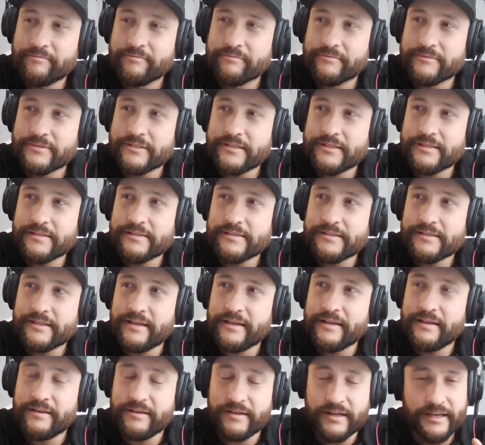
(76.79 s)
Since
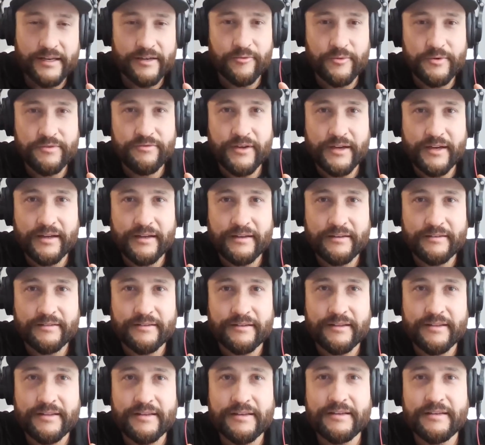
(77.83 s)
then, heck, we've had
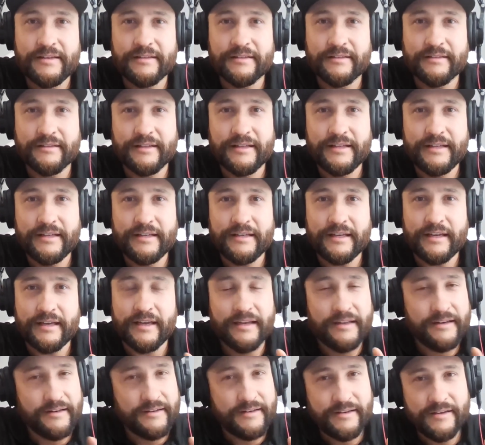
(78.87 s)
the Lake
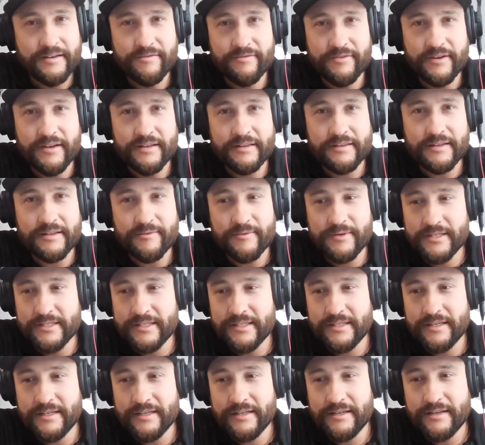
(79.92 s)
Anna event that we
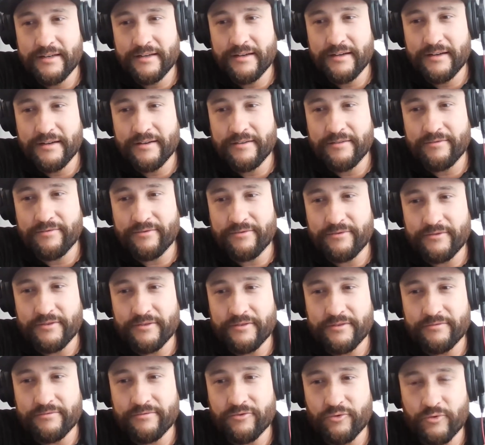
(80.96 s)
did
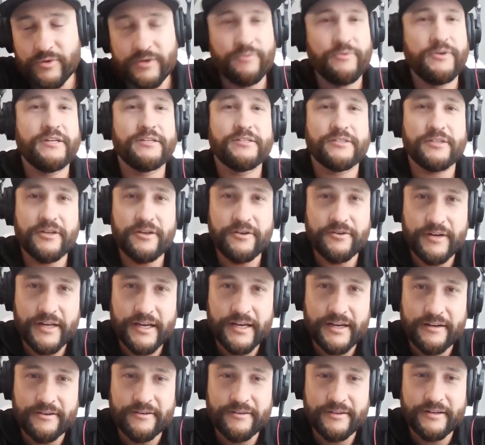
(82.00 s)
3 weeks ago
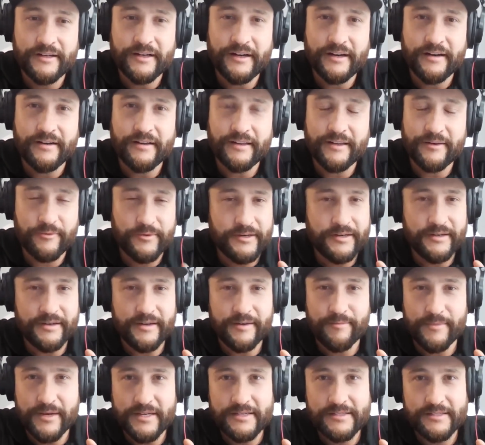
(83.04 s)
now. That went
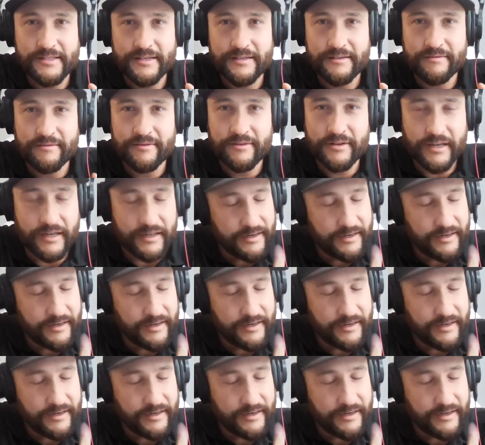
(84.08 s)
amazing.